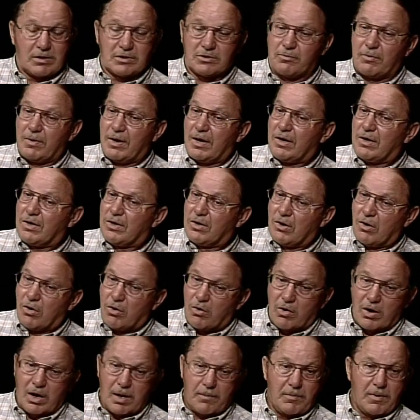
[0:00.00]
ready.
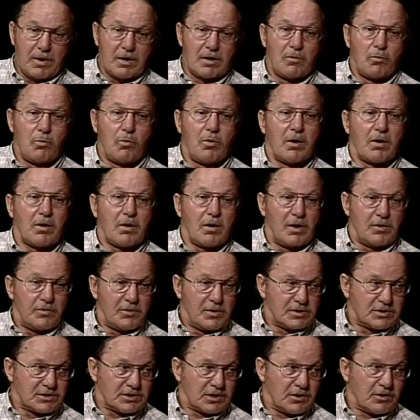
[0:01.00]
No, I better work on
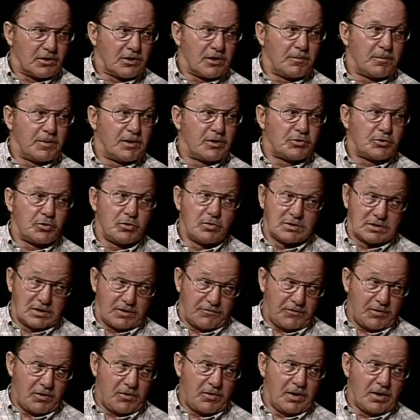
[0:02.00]
this a little bit too. It's a
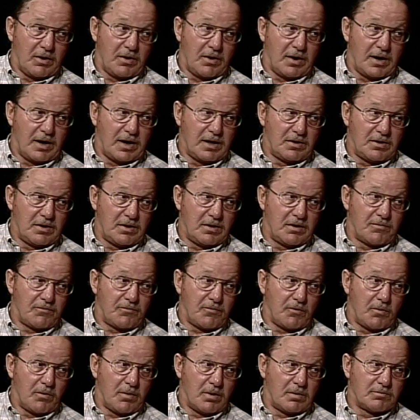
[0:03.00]
very good idea
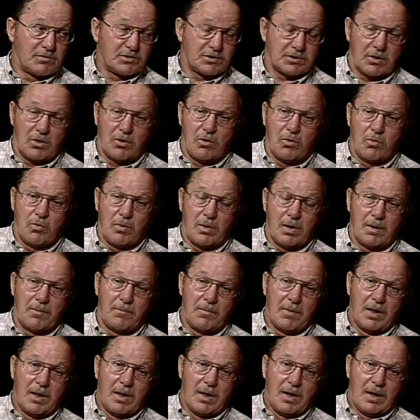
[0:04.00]
for them. So
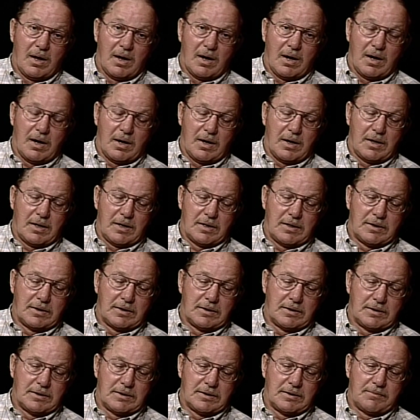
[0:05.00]

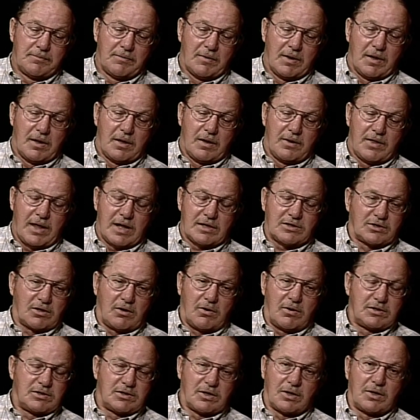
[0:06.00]
uh, uh, that's
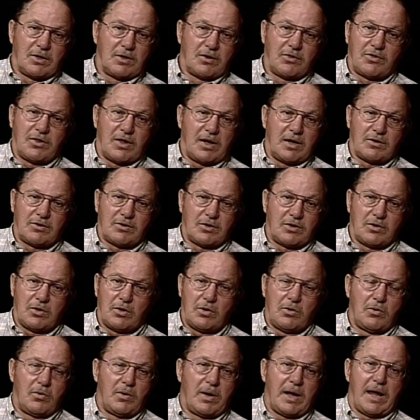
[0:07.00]
always a good thing to
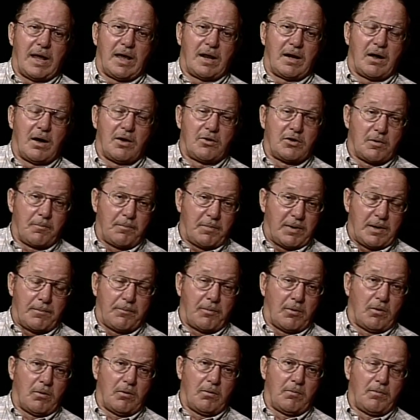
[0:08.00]
do. And other
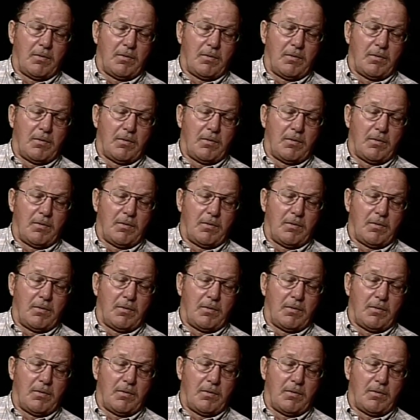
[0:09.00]
people